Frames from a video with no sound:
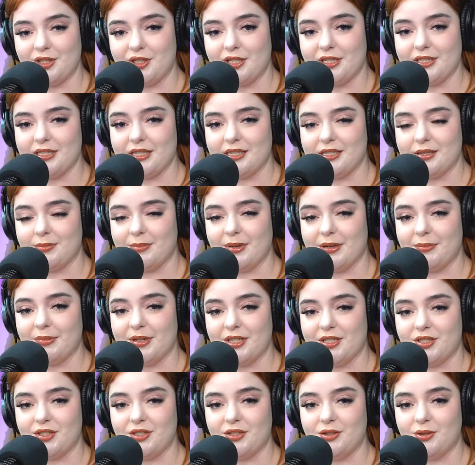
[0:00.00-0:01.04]
she says, I'm like,
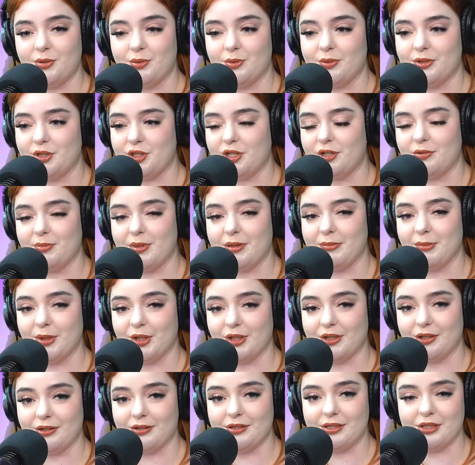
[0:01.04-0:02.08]
bitch, you should have been
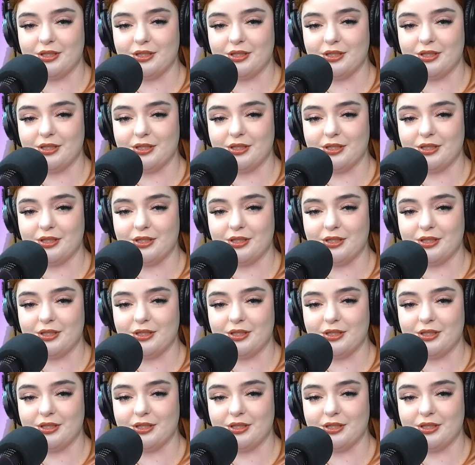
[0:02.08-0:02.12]
murdered